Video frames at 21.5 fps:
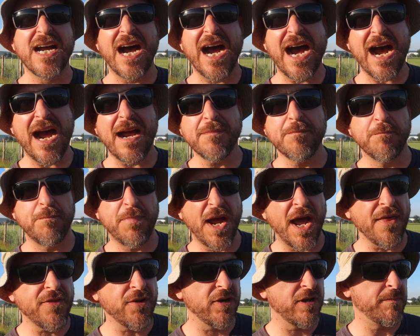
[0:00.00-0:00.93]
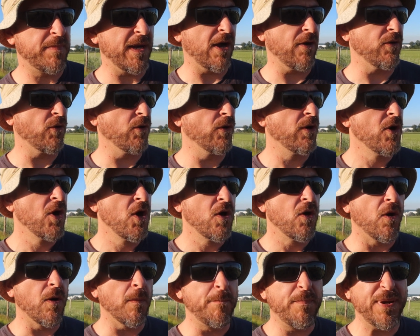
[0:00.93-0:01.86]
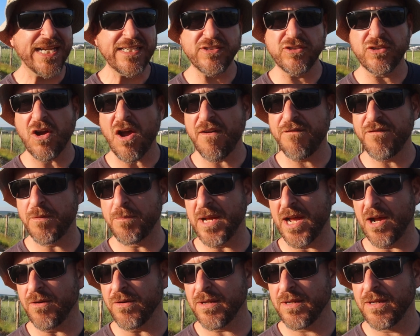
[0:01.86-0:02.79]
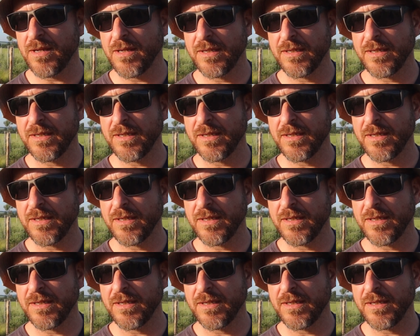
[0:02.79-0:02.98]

hot and bothered about or, or pissed off about.